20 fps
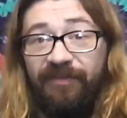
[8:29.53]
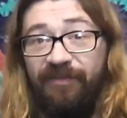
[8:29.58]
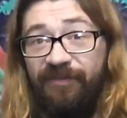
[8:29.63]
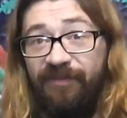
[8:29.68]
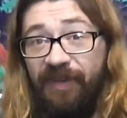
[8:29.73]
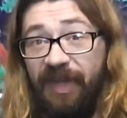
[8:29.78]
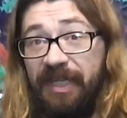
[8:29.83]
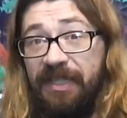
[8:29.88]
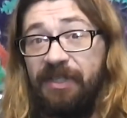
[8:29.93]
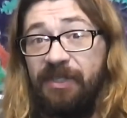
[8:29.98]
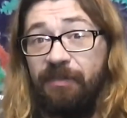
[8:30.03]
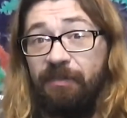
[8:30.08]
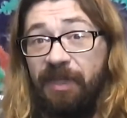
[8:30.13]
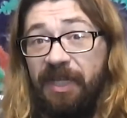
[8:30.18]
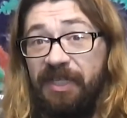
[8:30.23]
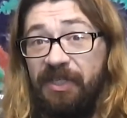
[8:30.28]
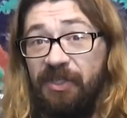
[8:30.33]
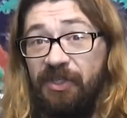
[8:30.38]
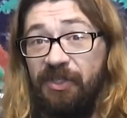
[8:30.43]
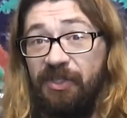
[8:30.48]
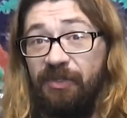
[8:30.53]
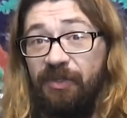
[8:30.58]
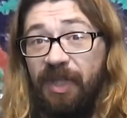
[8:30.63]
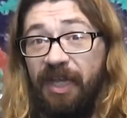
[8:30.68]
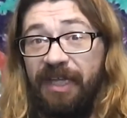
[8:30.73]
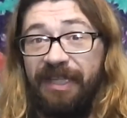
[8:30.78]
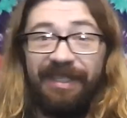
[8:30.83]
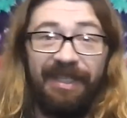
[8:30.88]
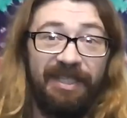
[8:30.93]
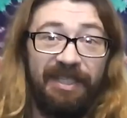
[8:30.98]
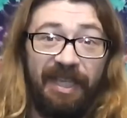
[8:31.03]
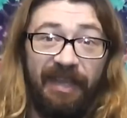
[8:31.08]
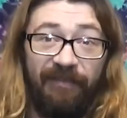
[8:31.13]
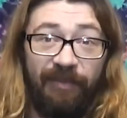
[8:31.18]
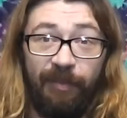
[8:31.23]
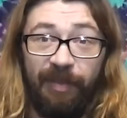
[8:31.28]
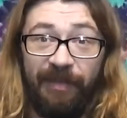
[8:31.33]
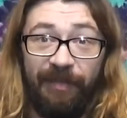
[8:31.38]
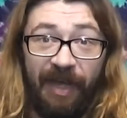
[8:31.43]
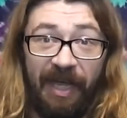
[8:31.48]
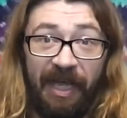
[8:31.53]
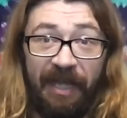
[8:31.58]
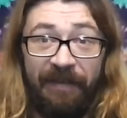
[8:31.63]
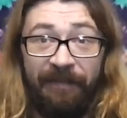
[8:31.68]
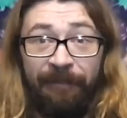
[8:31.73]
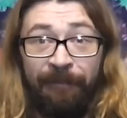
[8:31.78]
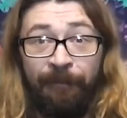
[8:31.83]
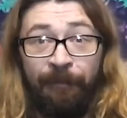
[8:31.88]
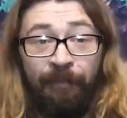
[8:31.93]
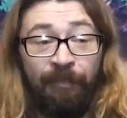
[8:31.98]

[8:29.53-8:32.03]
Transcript: Find some lessons you like, doesn't have to be mine.